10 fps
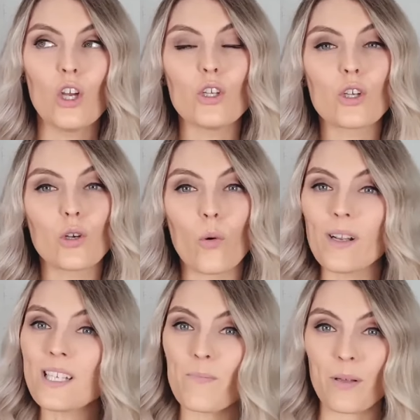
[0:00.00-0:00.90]
You can
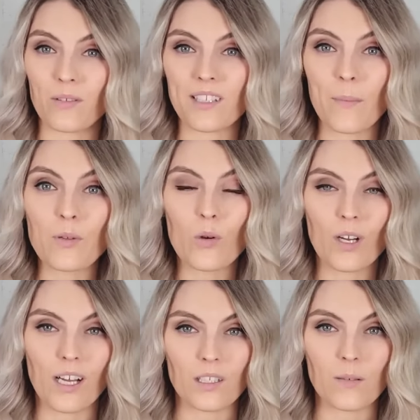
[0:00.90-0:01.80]
always build up your
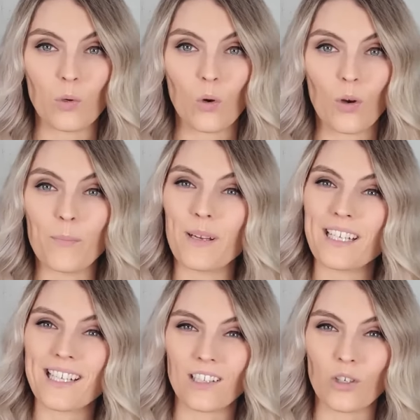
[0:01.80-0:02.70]
color more, but
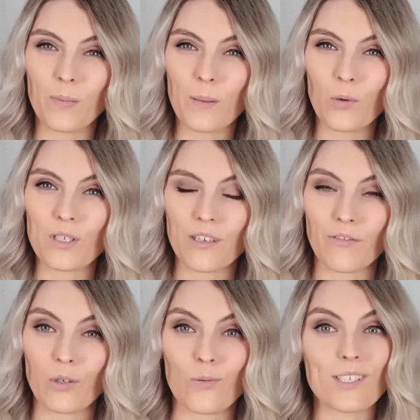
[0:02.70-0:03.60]
it's a little bit more
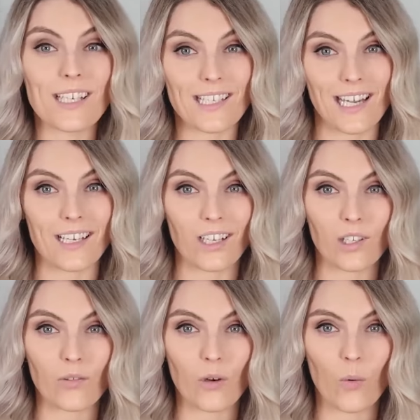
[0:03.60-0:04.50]
difficult to take
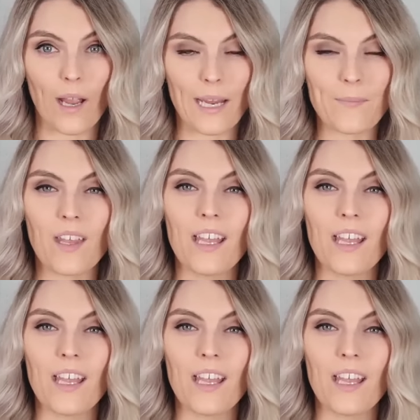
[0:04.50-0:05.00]
color away.